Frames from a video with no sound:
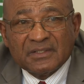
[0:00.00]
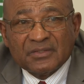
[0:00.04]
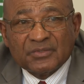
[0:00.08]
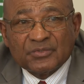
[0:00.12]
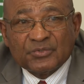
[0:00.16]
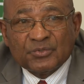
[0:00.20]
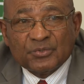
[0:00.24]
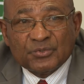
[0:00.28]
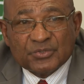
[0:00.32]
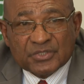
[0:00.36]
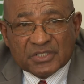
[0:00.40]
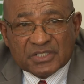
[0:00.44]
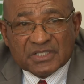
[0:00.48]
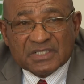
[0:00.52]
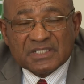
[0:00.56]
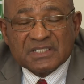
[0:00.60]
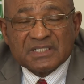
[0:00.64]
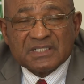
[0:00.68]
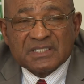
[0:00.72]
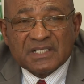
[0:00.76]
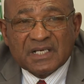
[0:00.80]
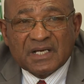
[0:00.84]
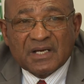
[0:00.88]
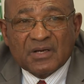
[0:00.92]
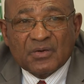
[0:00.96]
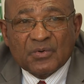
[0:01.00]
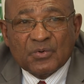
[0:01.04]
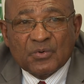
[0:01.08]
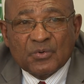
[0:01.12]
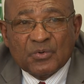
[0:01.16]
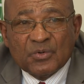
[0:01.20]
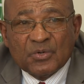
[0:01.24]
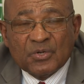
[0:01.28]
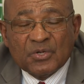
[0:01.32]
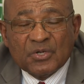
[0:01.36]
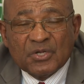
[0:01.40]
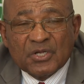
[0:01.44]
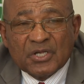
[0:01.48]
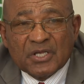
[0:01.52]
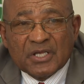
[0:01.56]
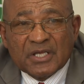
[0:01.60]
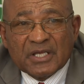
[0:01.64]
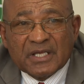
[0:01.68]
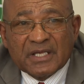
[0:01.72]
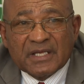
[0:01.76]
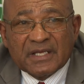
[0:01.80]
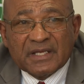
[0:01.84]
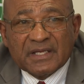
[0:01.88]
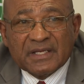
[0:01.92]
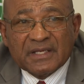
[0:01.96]
So this is how
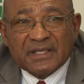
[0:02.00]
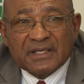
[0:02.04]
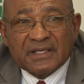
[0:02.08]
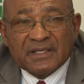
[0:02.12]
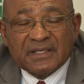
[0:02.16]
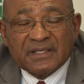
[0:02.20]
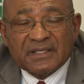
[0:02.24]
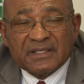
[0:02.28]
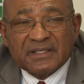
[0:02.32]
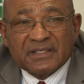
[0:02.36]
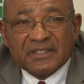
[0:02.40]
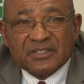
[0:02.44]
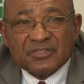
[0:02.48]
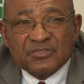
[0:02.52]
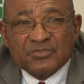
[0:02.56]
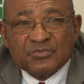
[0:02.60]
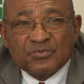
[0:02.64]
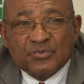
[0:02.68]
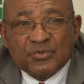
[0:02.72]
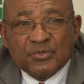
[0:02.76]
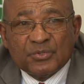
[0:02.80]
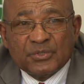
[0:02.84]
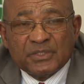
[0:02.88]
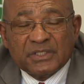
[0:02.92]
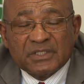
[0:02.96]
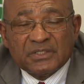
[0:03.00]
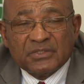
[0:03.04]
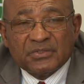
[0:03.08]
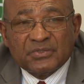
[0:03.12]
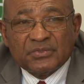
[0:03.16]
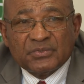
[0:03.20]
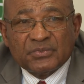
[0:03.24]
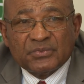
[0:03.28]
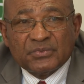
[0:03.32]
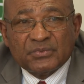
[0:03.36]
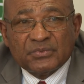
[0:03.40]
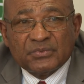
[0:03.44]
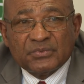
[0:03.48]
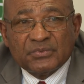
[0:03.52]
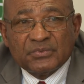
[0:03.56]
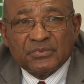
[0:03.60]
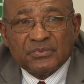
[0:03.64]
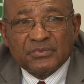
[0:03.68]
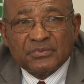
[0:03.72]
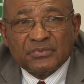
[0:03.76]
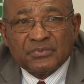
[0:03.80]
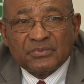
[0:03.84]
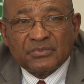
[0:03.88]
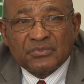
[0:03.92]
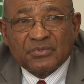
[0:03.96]
it's going to
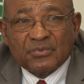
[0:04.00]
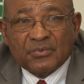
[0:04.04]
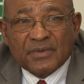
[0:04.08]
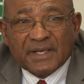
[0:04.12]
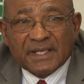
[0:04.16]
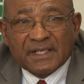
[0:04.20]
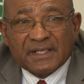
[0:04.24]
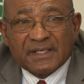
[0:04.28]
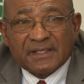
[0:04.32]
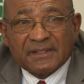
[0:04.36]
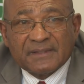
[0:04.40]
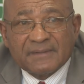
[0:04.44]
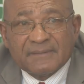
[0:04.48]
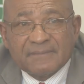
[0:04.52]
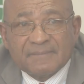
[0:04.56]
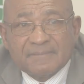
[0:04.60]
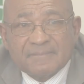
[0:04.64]
work.